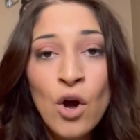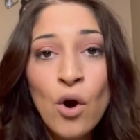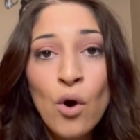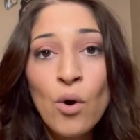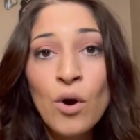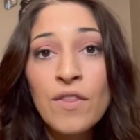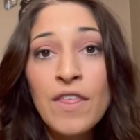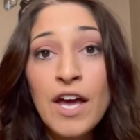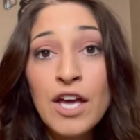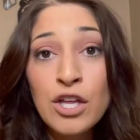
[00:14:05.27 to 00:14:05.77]

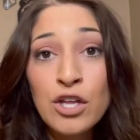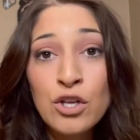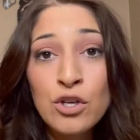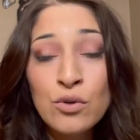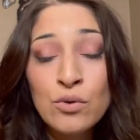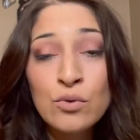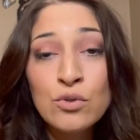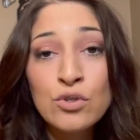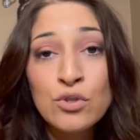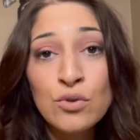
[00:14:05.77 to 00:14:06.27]
or that
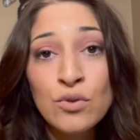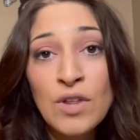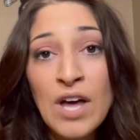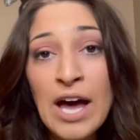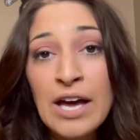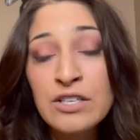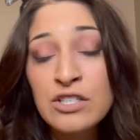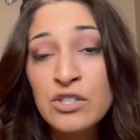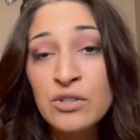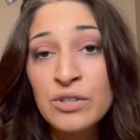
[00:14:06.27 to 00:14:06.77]
you do
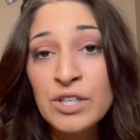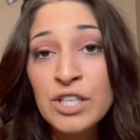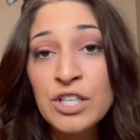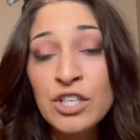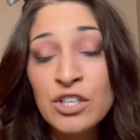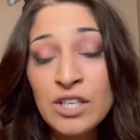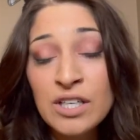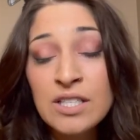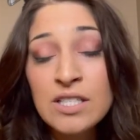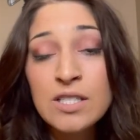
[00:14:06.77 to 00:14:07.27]
that during
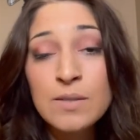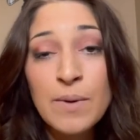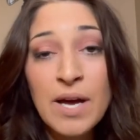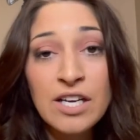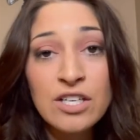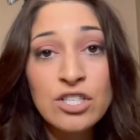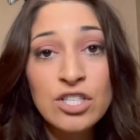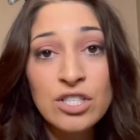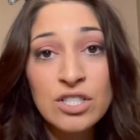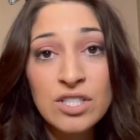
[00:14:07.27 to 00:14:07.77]
your
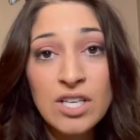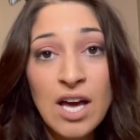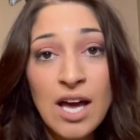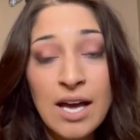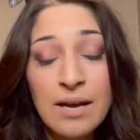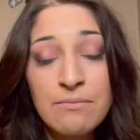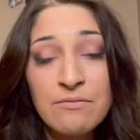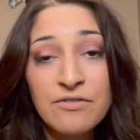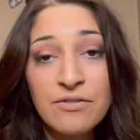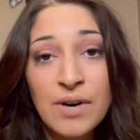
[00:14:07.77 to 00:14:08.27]
inspection
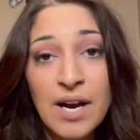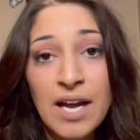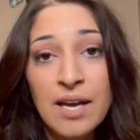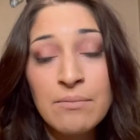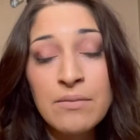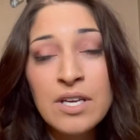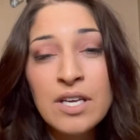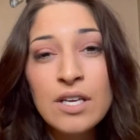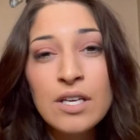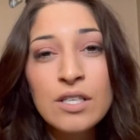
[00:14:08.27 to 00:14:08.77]
time frame